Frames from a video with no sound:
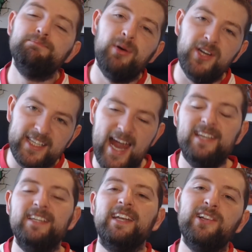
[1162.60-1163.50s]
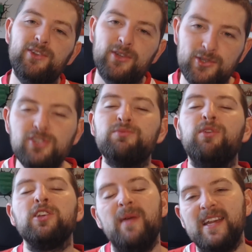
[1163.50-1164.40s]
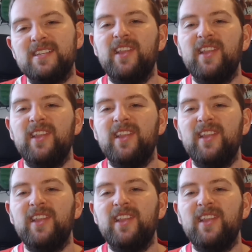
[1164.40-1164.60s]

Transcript: But again, including those youth prospects,